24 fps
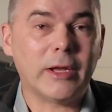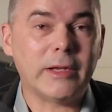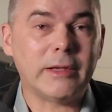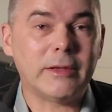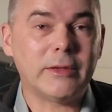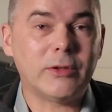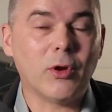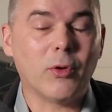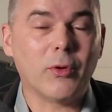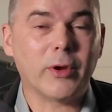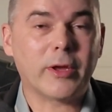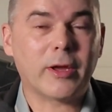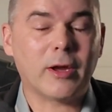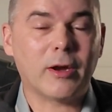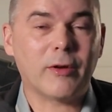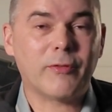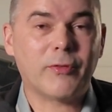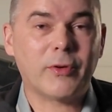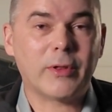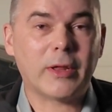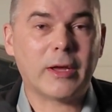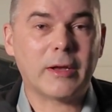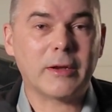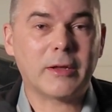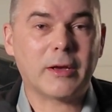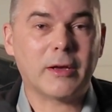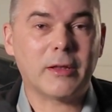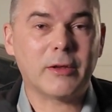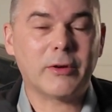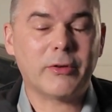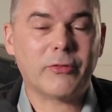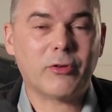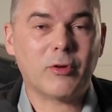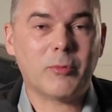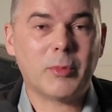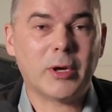I don't care for that
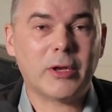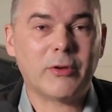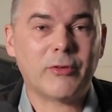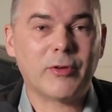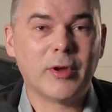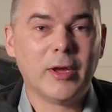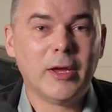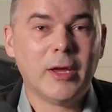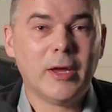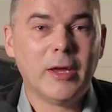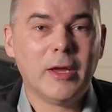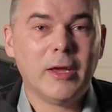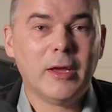color so much.